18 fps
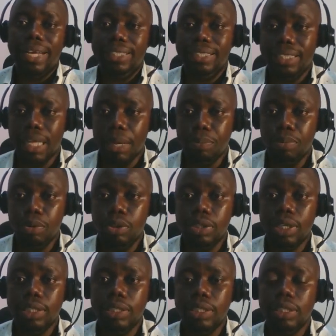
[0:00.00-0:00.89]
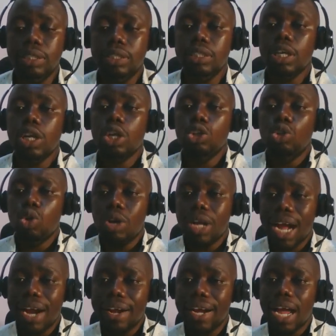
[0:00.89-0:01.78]
step processes to
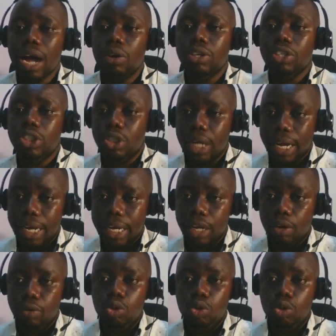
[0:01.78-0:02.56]
carry out the striking off?